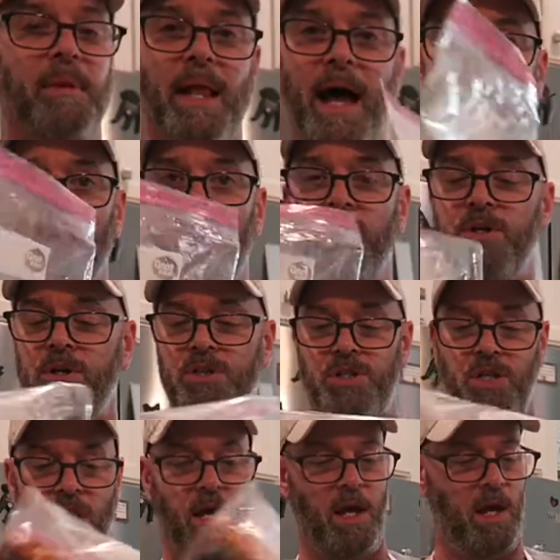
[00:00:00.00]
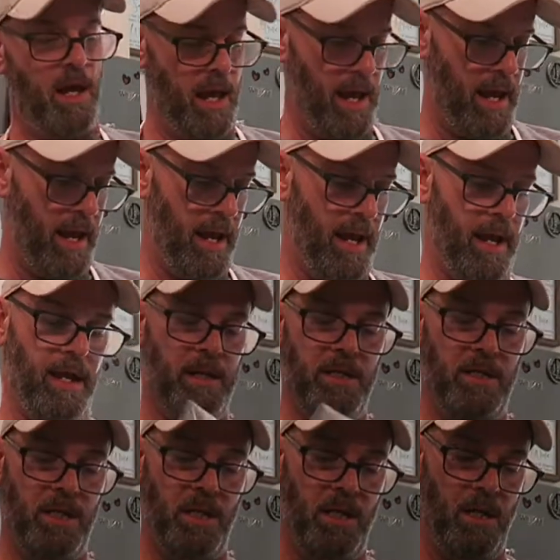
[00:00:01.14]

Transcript: hours, and